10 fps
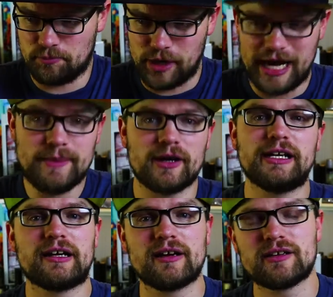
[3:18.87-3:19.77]

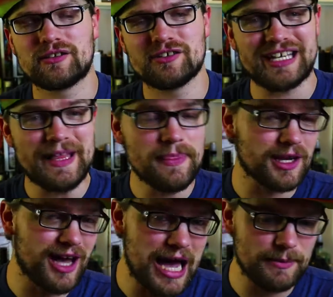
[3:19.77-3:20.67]
primary characters in the
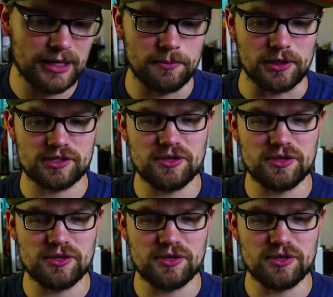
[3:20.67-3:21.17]
comic book.